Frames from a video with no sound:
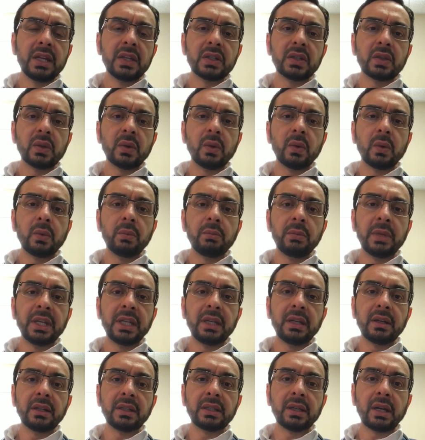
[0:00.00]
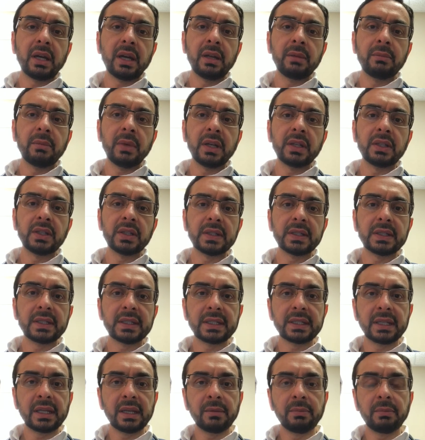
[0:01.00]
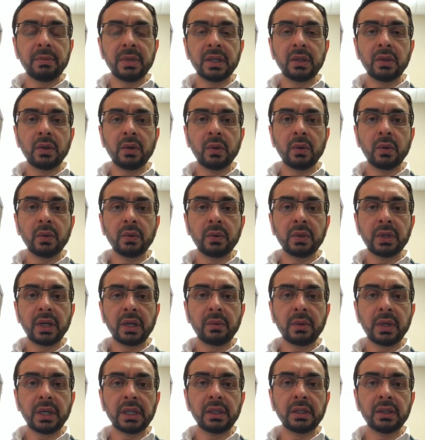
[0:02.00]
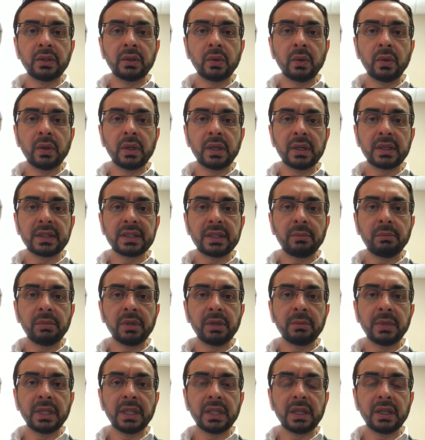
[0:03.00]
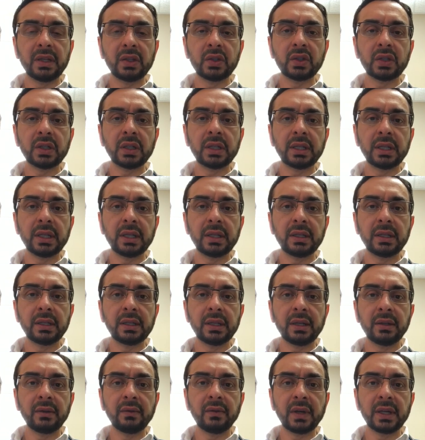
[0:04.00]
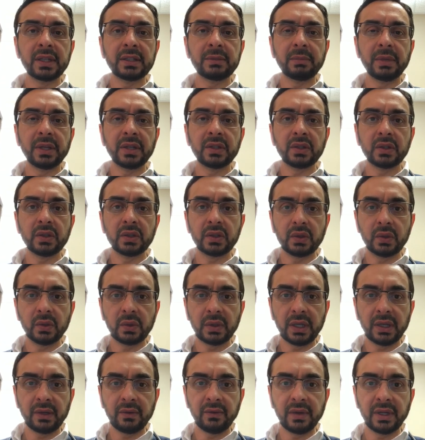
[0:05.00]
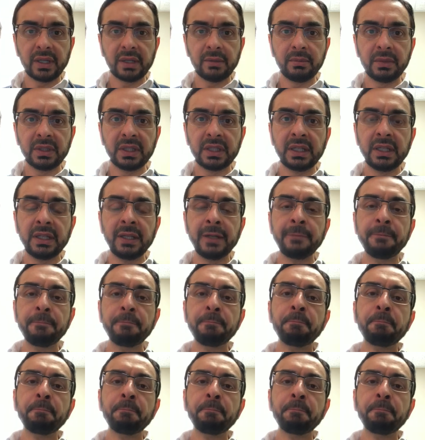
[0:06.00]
So, many a time I just skip and go directly to the supplementation and advise patients to take vitamin D.